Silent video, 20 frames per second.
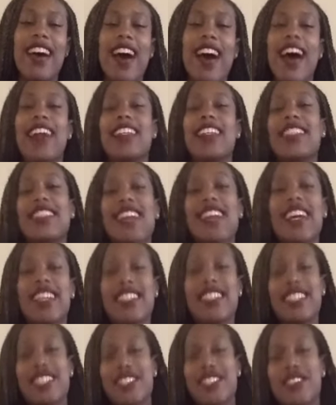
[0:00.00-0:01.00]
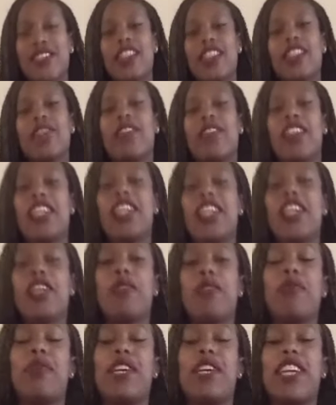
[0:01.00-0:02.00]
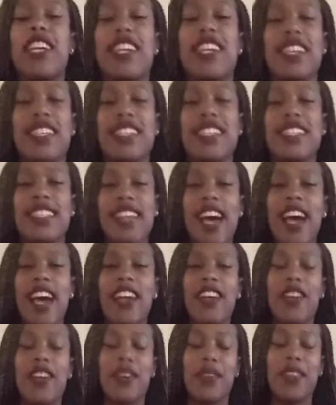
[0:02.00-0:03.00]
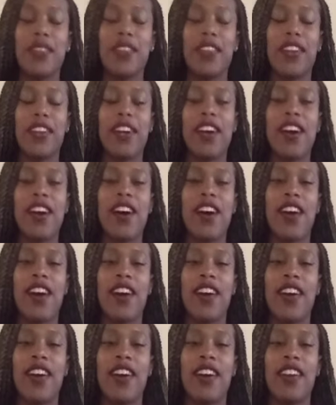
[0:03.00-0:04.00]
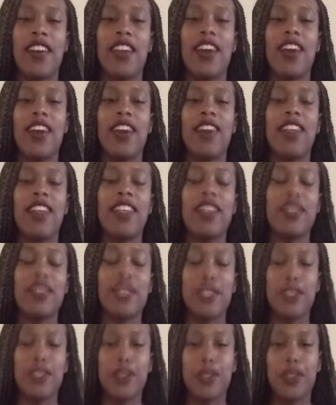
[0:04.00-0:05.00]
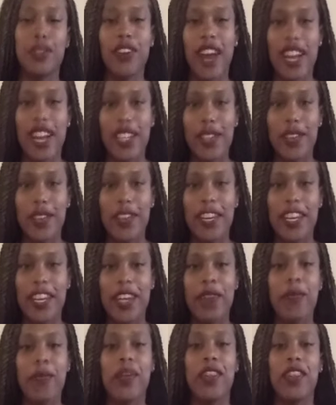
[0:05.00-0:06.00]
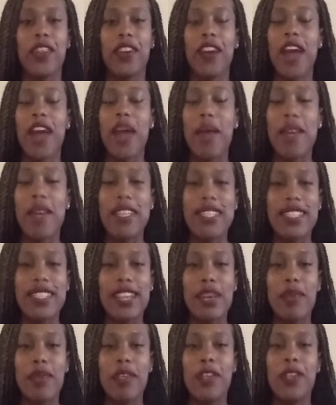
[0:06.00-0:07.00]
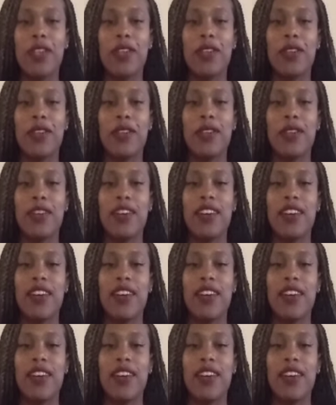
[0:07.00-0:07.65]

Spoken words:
I decided to do this video because I know that there are a lot of individuals graduating with their MSW,